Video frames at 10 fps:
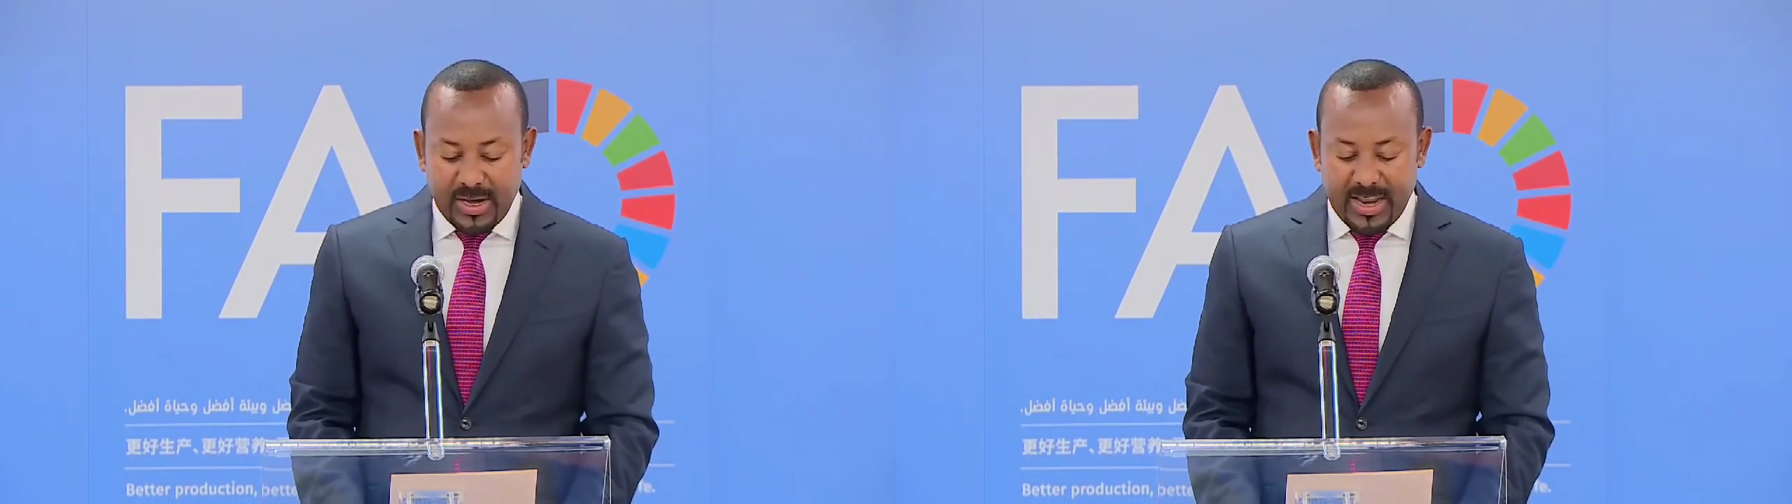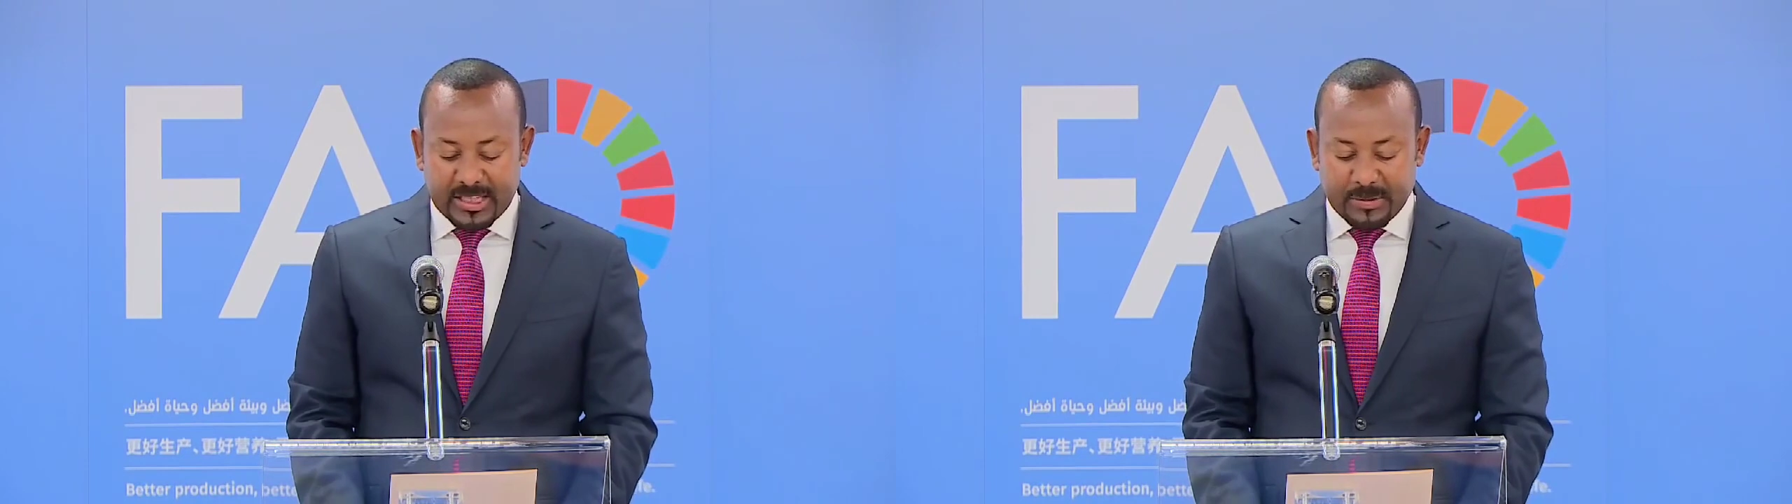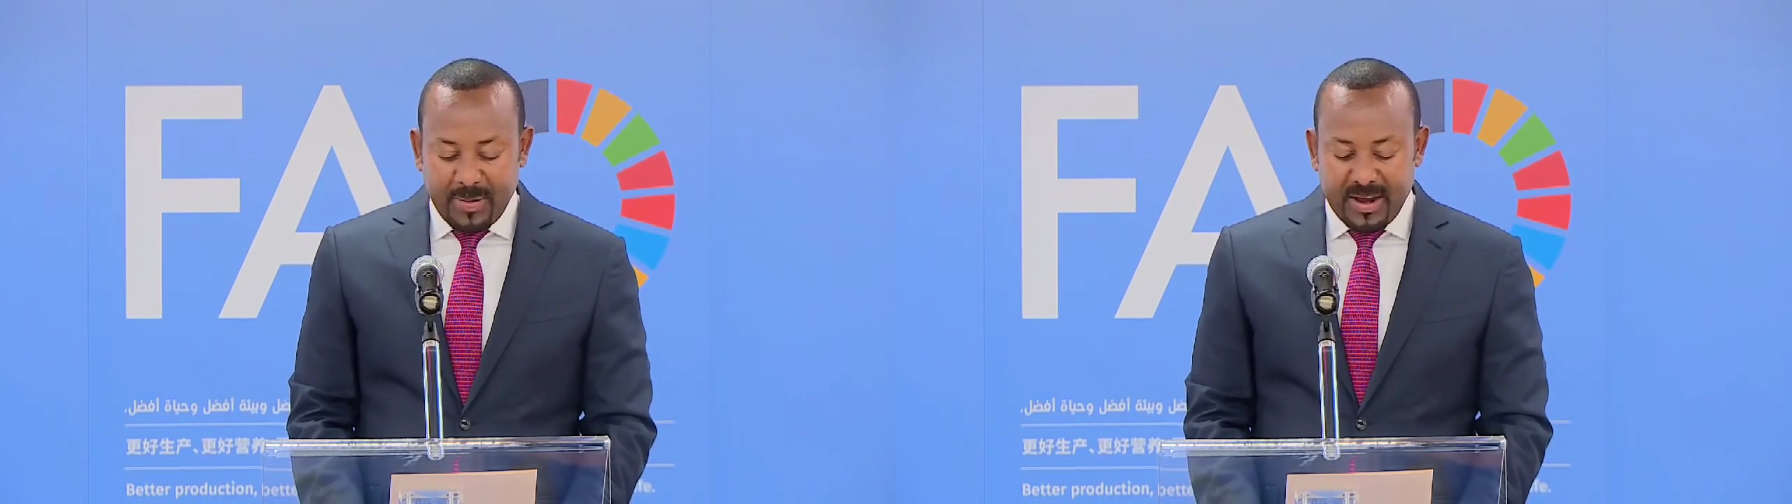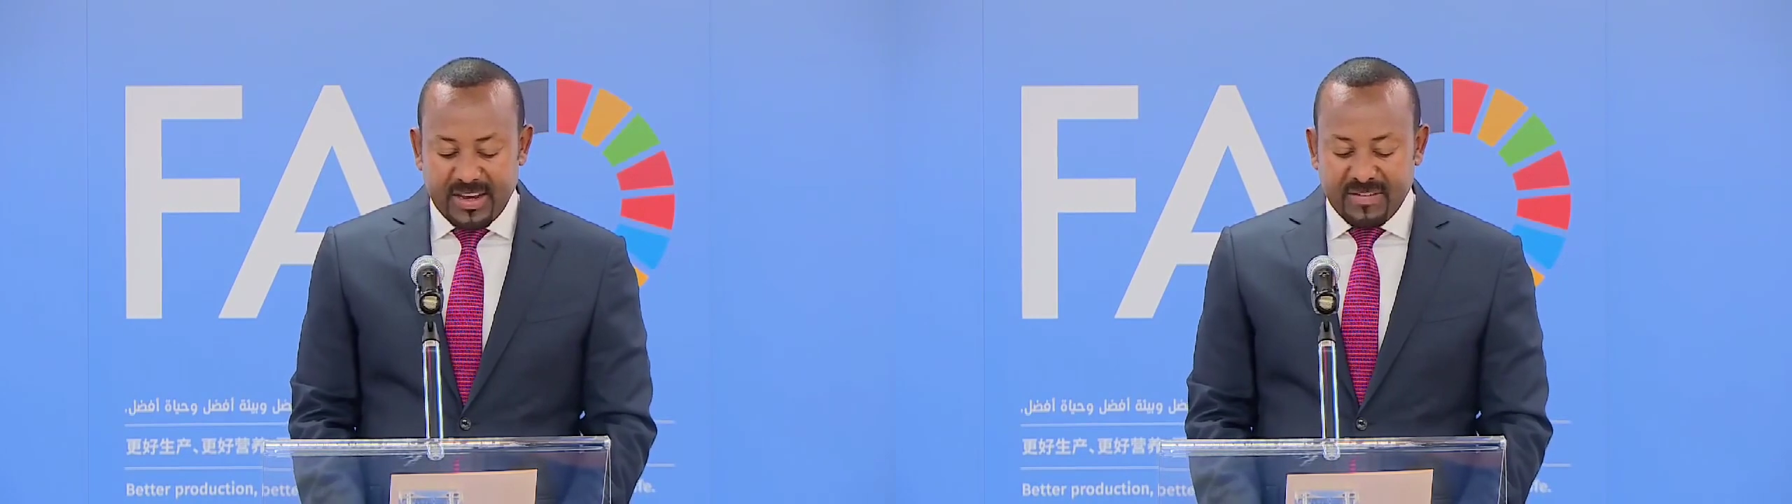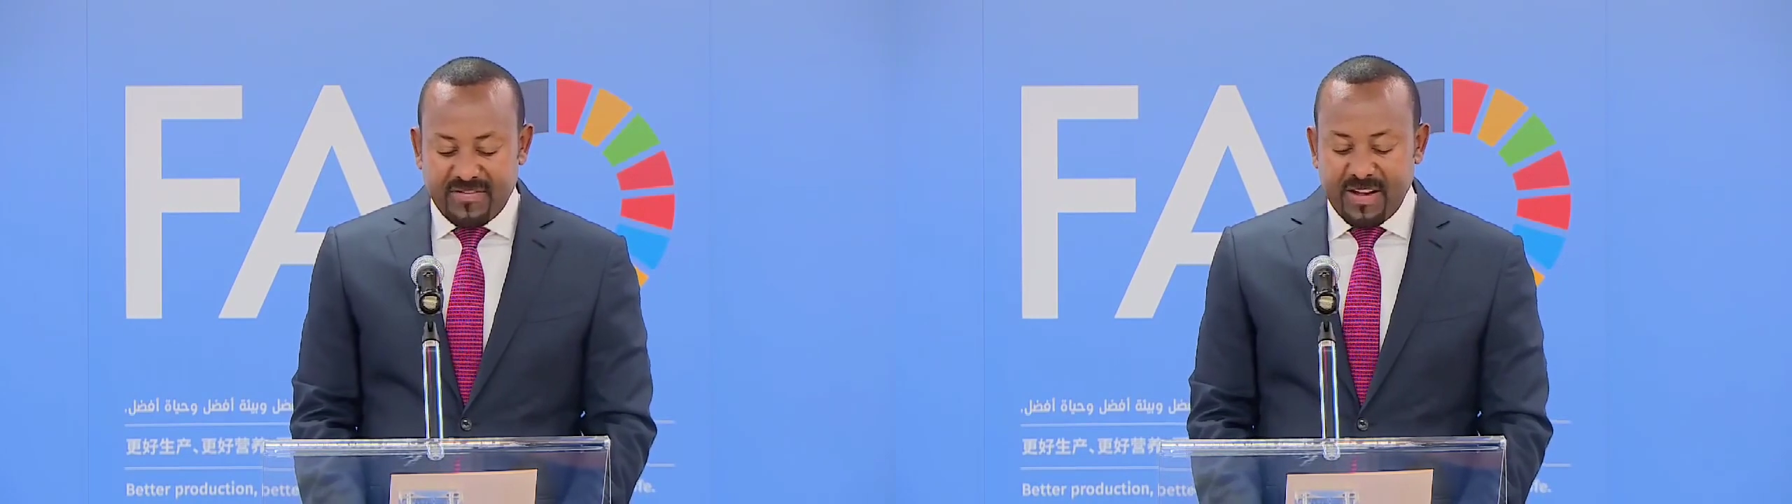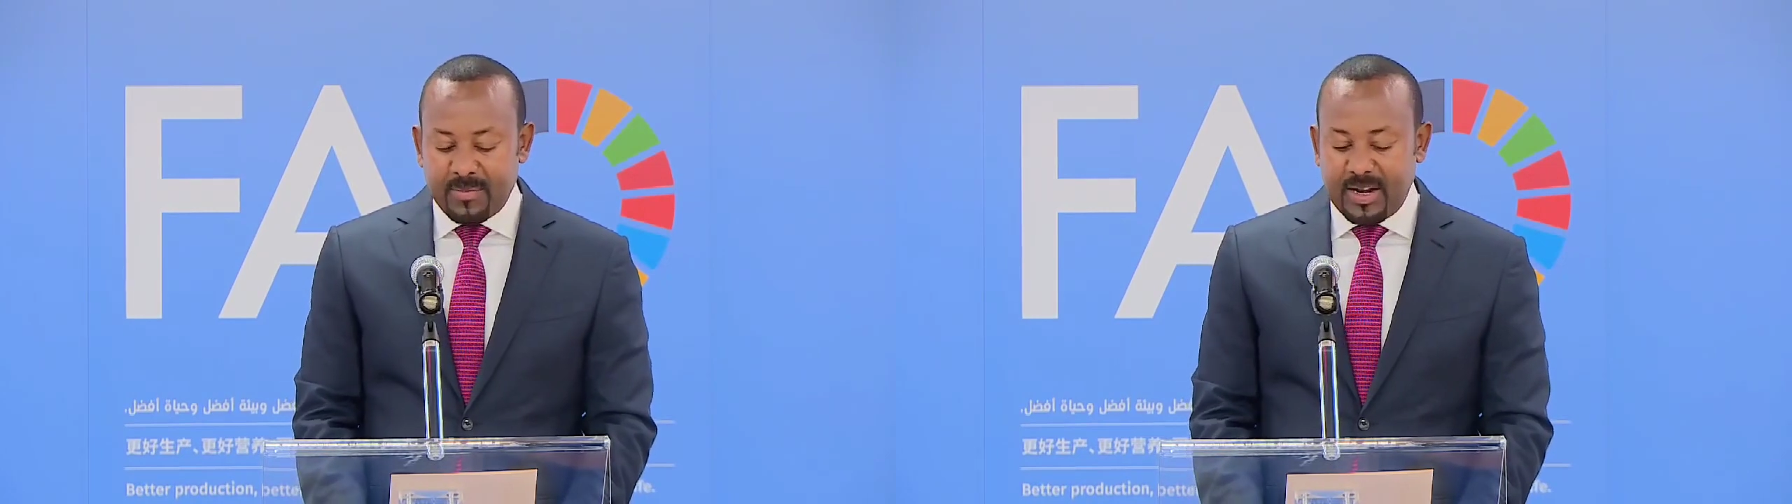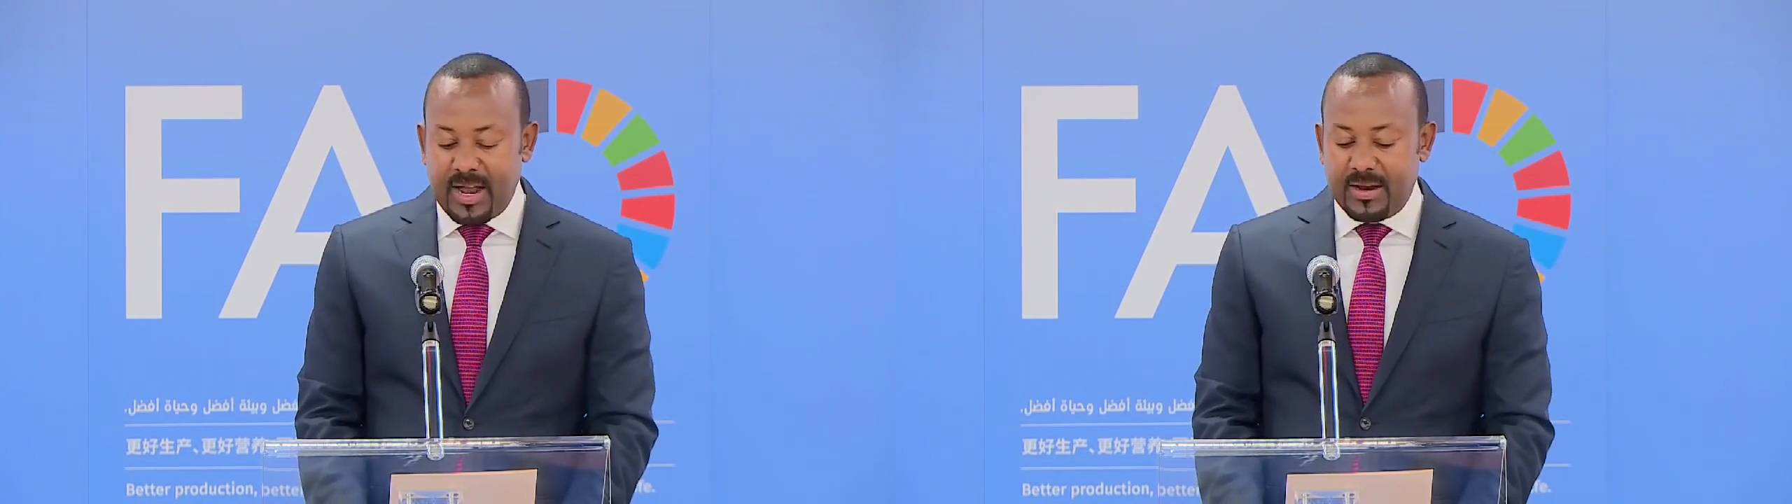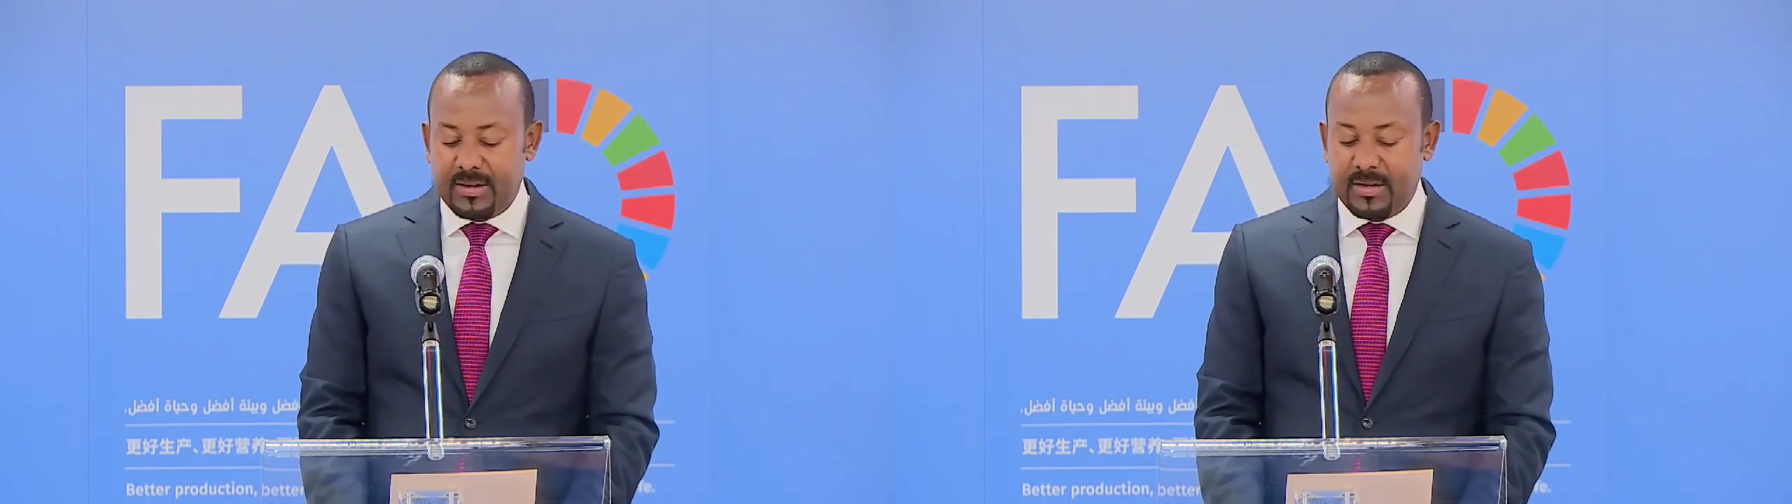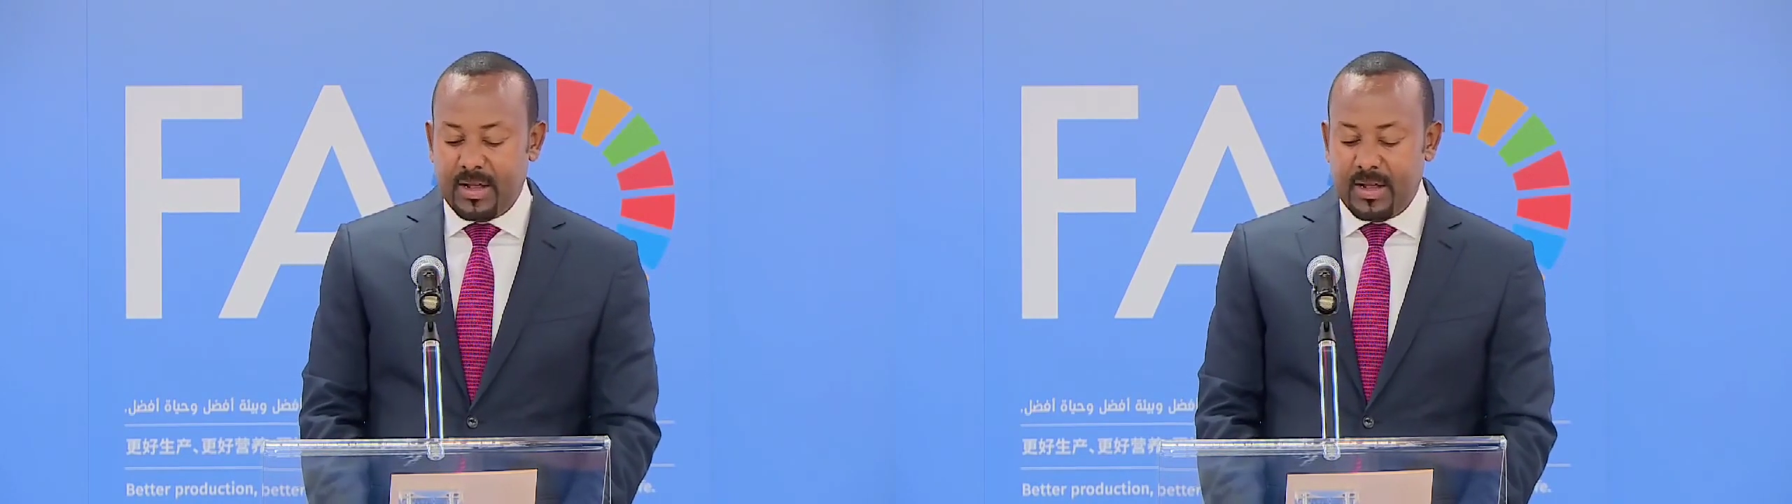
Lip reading: expanding farmed land,